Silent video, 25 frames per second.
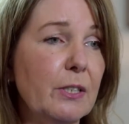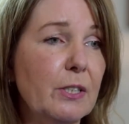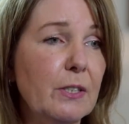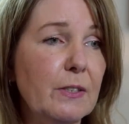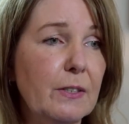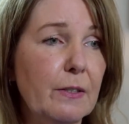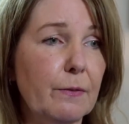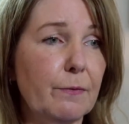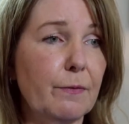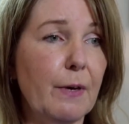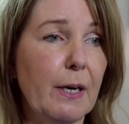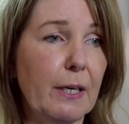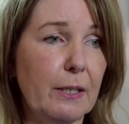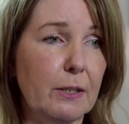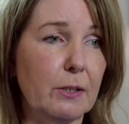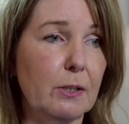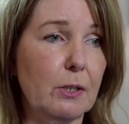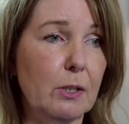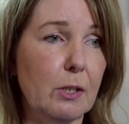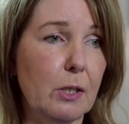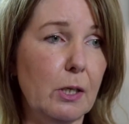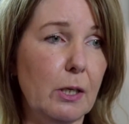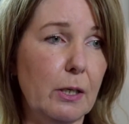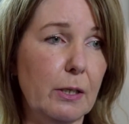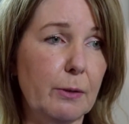just the fact
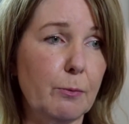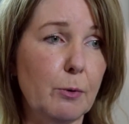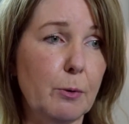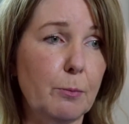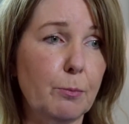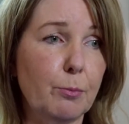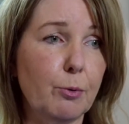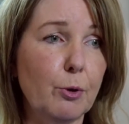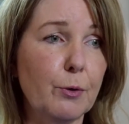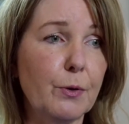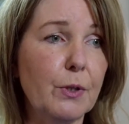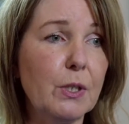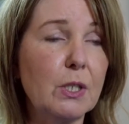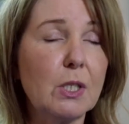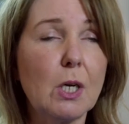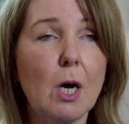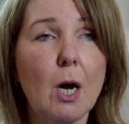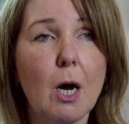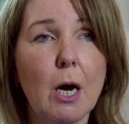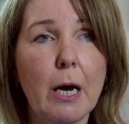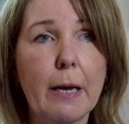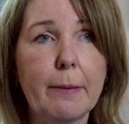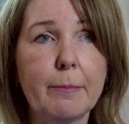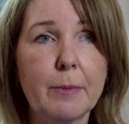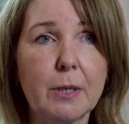that they would put the
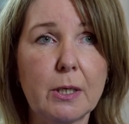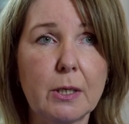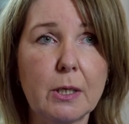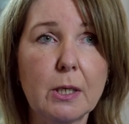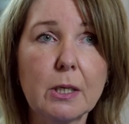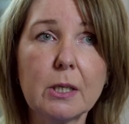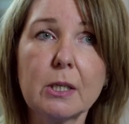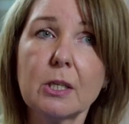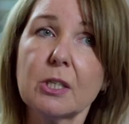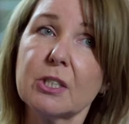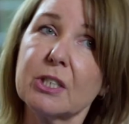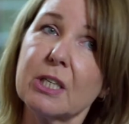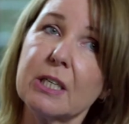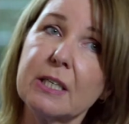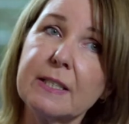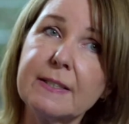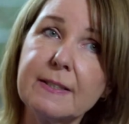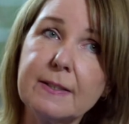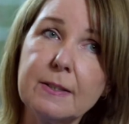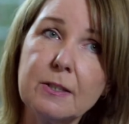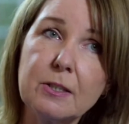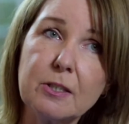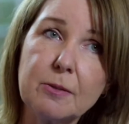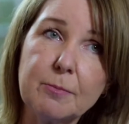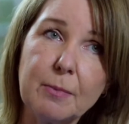time in to
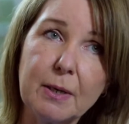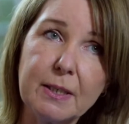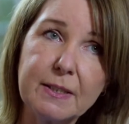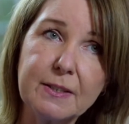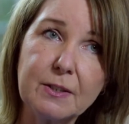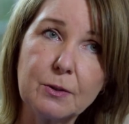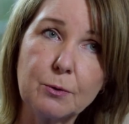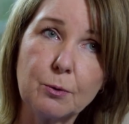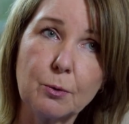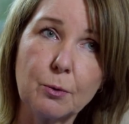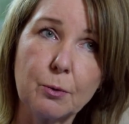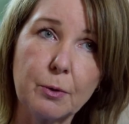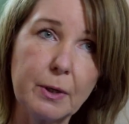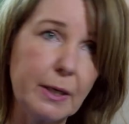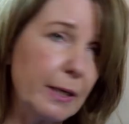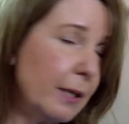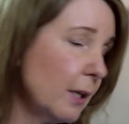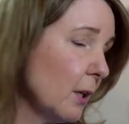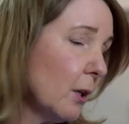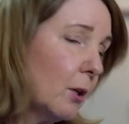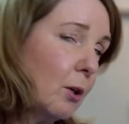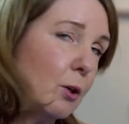listen to my story,